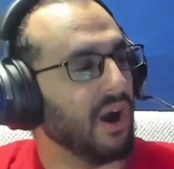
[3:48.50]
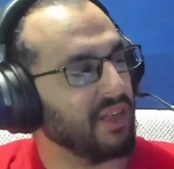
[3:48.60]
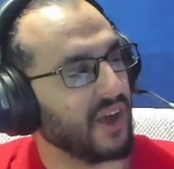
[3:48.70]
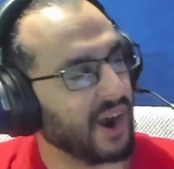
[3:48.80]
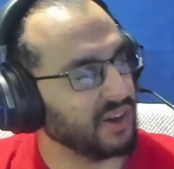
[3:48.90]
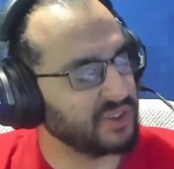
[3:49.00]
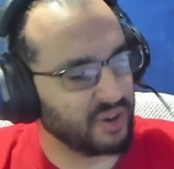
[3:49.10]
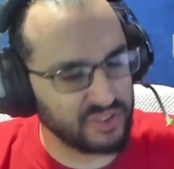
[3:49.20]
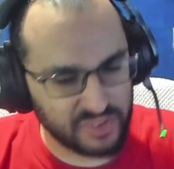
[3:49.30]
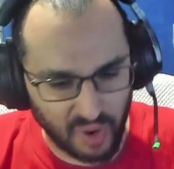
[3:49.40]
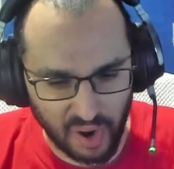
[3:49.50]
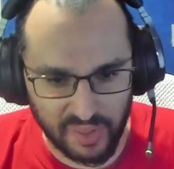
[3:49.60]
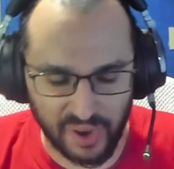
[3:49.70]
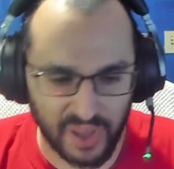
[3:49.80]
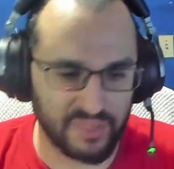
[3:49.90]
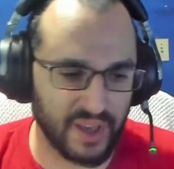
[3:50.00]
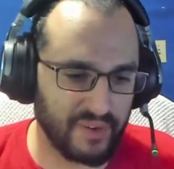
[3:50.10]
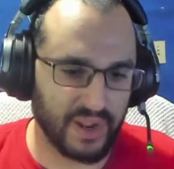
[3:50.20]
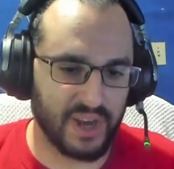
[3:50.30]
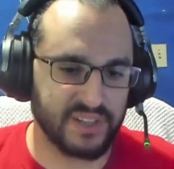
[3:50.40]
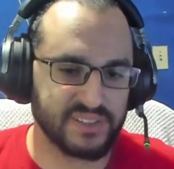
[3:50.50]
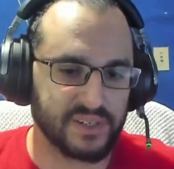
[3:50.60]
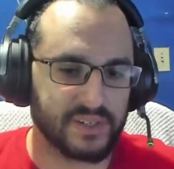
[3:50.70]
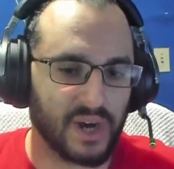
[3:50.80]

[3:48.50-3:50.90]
They go to a store. Okay, they realize.